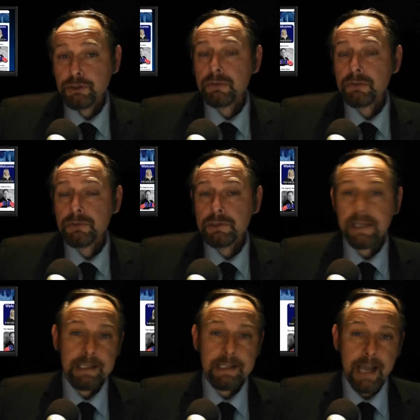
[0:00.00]
John
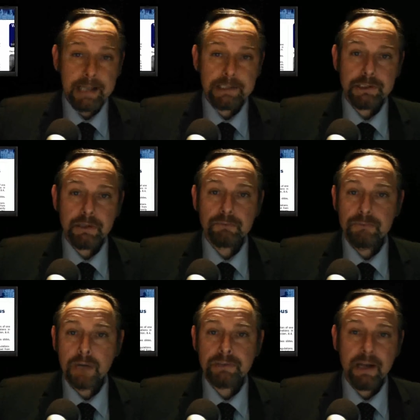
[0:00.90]
D. Yates
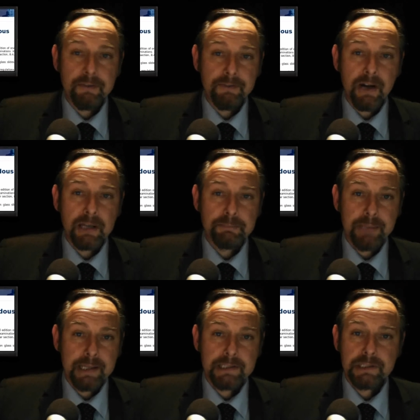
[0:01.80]
wrote a fine
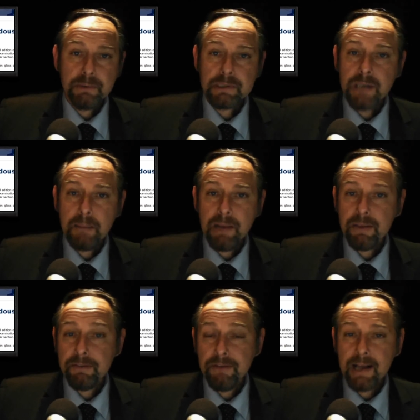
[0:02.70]
piece to us
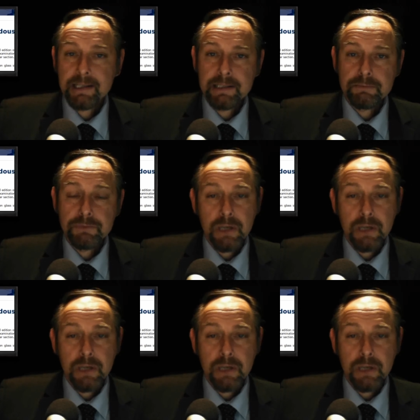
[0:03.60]
about the fact that